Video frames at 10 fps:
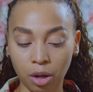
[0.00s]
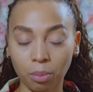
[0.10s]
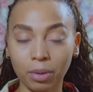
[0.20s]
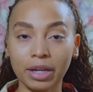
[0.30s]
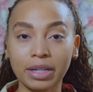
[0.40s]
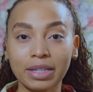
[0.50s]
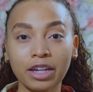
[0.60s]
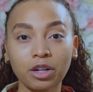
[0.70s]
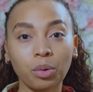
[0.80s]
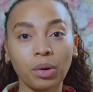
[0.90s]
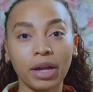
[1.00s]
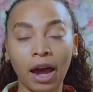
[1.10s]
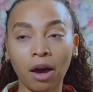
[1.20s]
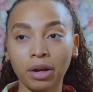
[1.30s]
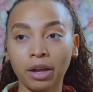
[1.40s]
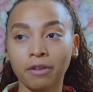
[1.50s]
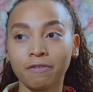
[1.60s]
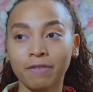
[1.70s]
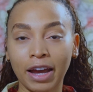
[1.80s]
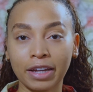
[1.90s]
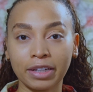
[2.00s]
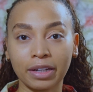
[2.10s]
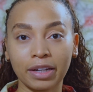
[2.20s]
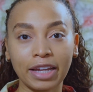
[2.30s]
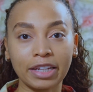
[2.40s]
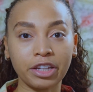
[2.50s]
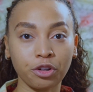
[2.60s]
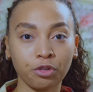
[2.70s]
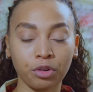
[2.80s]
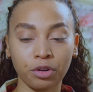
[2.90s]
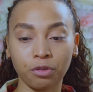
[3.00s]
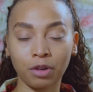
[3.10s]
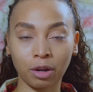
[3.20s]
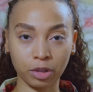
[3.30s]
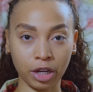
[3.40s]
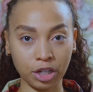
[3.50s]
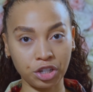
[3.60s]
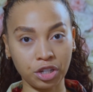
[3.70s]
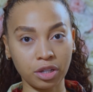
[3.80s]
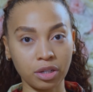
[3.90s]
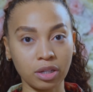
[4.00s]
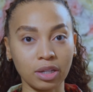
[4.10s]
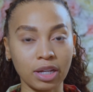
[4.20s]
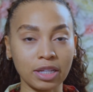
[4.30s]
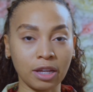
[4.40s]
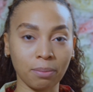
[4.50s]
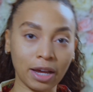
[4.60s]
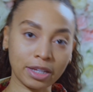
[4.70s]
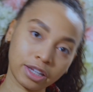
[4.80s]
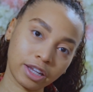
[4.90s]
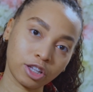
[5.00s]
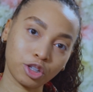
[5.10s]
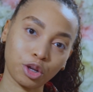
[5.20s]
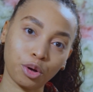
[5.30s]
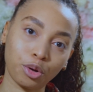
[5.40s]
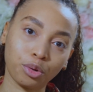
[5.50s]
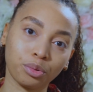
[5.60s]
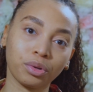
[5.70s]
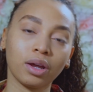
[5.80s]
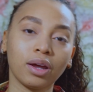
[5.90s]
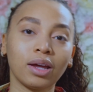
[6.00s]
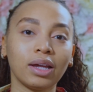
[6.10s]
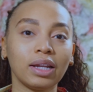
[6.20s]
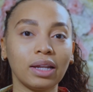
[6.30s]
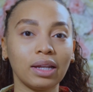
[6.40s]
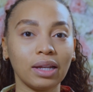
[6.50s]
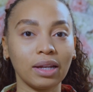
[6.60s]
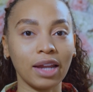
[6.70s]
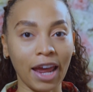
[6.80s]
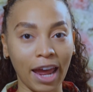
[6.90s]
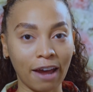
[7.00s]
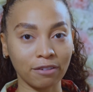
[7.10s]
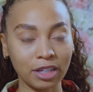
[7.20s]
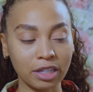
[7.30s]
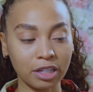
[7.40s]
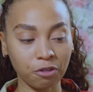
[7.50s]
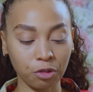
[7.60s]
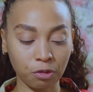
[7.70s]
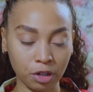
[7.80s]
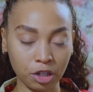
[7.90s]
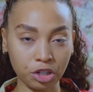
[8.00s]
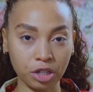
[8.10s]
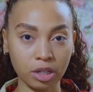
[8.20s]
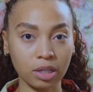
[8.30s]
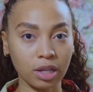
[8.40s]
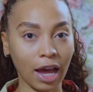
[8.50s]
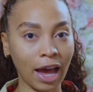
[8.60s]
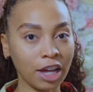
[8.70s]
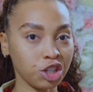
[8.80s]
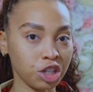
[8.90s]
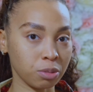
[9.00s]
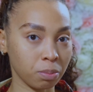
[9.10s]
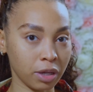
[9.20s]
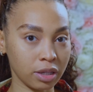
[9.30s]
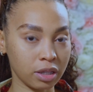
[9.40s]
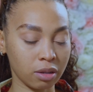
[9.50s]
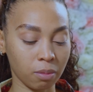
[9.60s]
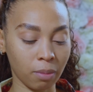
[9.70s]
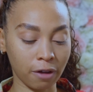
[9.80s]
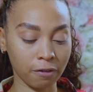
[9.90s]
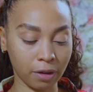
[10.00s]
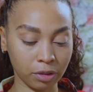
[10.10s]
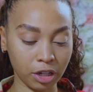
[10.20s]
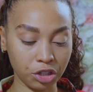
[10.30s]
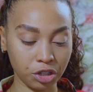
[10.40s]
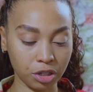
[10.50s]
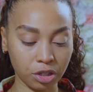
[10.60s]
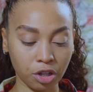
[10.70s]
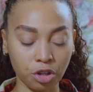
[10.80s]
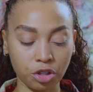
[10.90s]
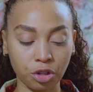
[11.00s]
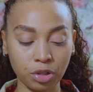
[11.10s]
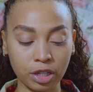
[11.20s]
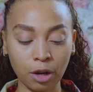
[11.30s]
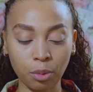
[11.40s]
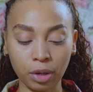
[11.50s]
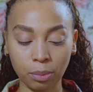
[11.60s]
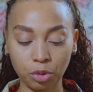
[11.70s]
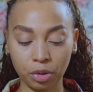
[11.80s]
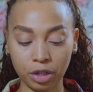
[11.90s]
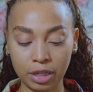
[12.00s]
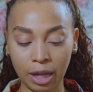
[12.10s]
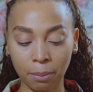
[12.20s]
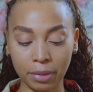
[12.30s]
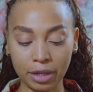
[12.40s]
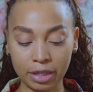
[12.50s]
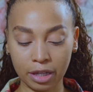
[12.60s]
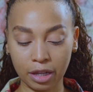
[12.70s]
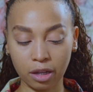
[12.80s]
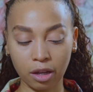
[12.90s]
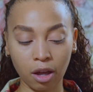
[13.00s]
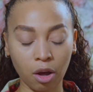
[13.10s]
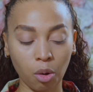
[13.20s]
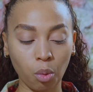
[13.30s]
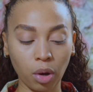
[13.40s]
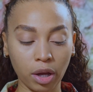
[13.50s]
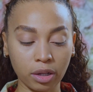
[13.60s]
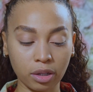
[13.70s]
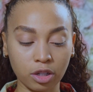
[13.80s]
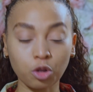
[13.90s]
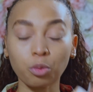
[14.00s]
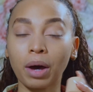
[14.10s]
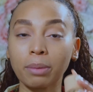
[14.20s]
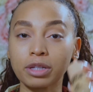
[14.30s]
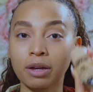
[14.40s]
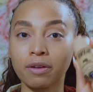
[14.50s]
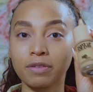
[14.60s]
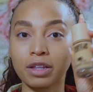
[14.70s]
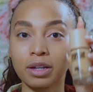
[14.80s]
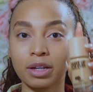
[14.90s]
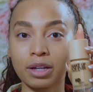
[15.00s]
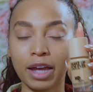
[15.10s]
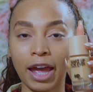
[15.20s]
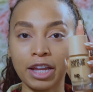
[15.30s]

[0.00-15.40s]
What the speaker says: But instead of going out and finding like different foundations that's in my skin tone that have these different finishes, I just mix my foundations. So today what I'm doing is I'm mixing two pumps of the